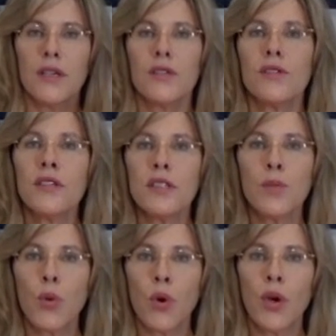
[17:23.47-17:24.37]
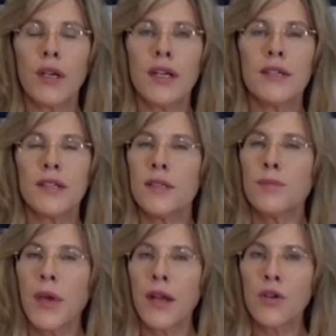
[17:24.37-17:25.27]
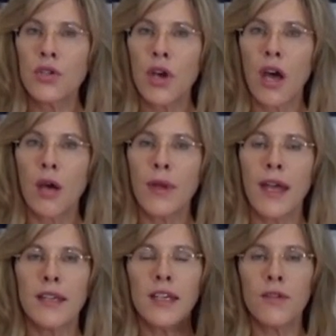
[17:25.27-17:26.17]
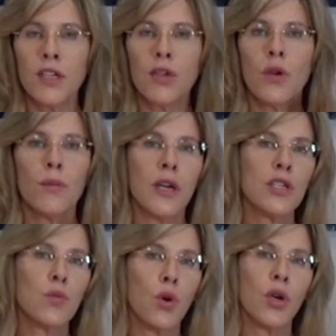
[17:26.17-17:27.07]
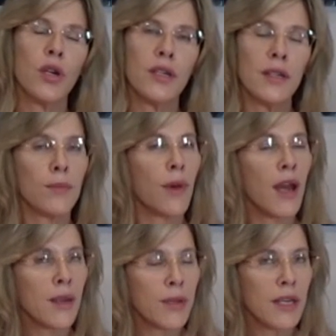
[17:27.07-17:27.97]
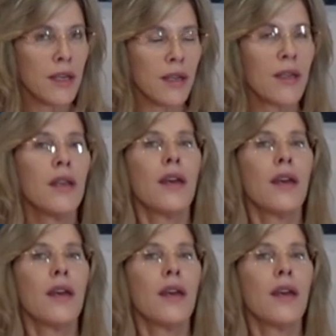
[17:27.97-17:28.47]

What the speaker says: So Dysport does a better job at giving you a much more, in my opinion,